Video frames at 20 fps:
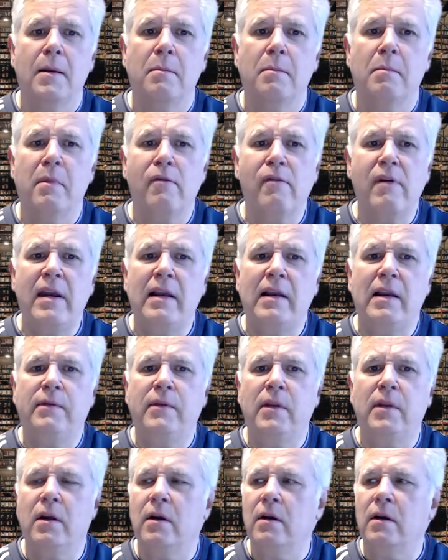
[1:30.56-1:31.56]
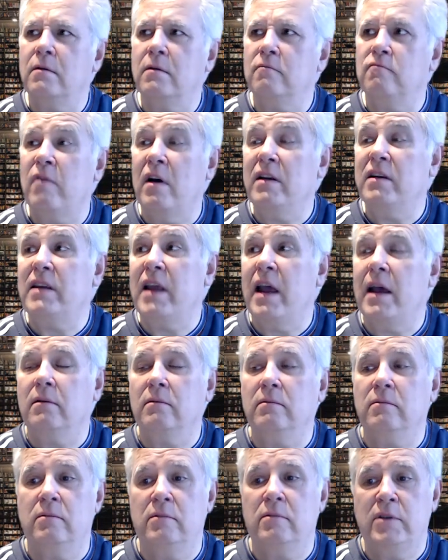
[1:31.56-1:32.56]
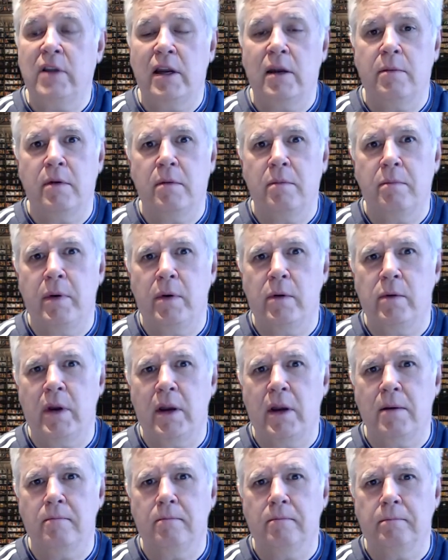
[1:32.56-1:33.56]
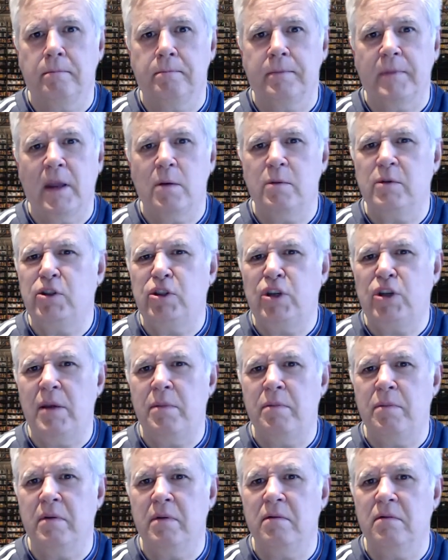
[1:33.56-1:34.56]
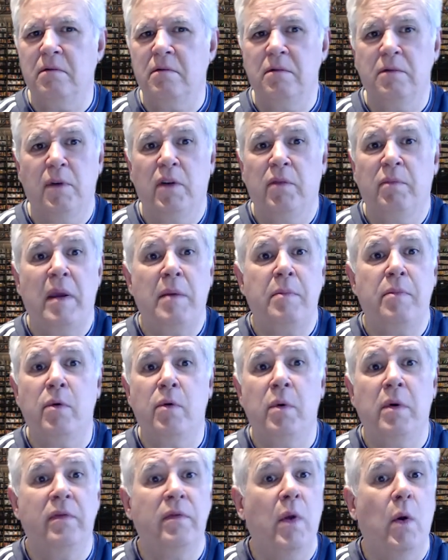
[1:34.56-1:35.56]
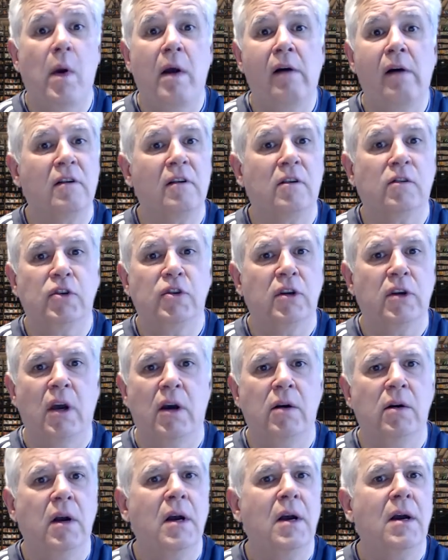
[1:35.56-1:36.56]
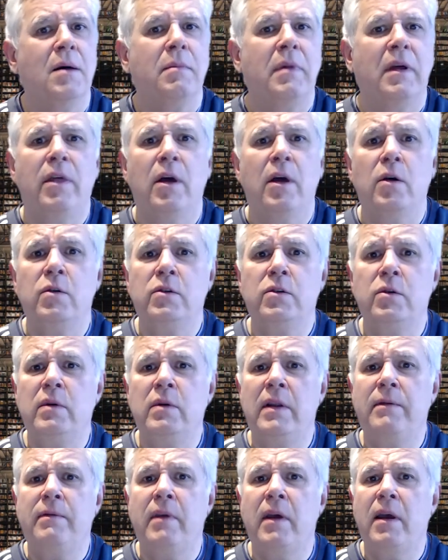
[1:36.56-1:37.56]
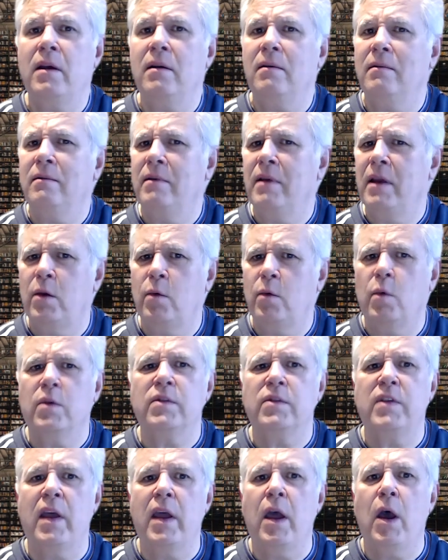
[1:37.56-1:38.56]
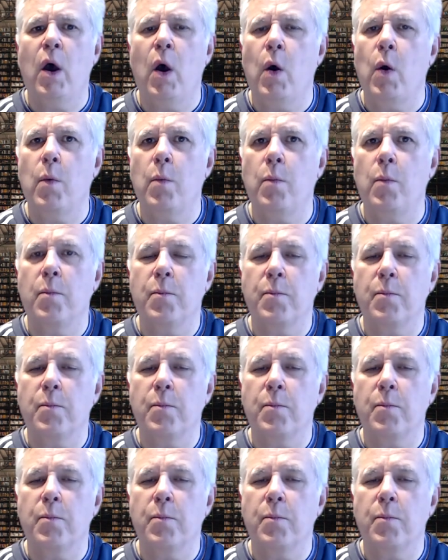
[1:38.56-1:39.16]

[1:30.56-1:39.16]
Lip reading: Maria lived in a run-down tenement building. It was cheap and full of people with nowhere else to go, but those who lived there, it was their home.